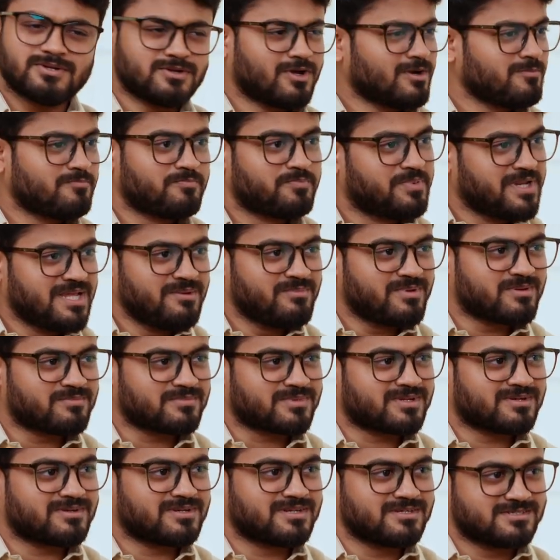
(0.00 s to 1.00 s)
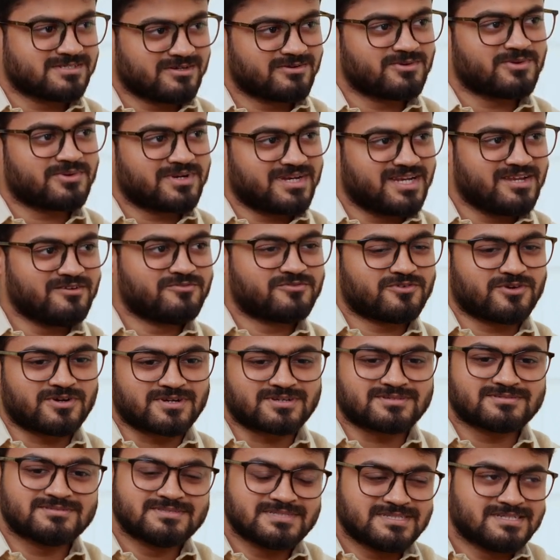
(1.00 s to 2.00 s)
not premium, reserved only
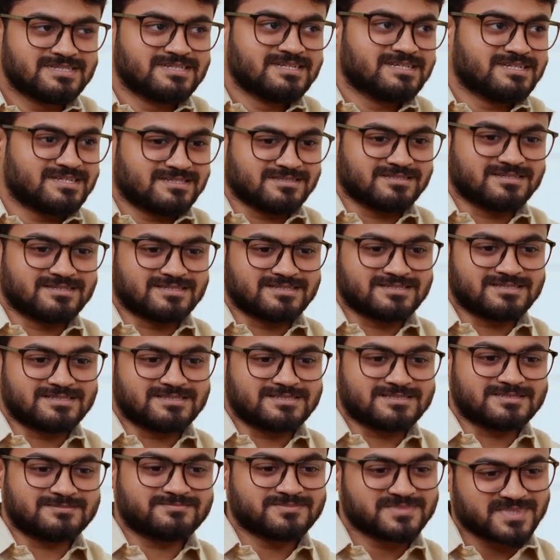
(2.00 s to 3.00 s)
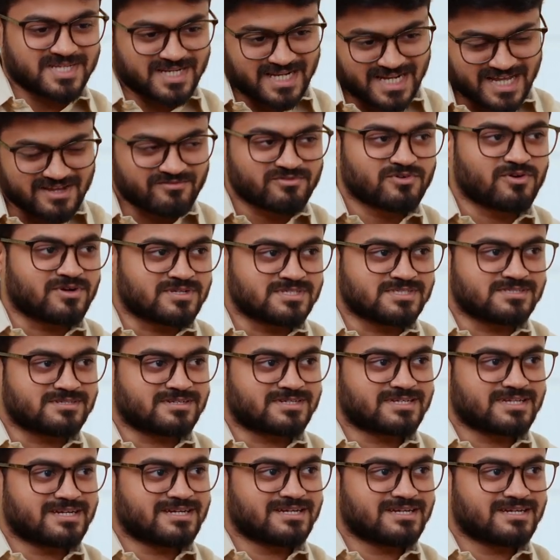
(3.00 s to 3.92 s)
for the live concert,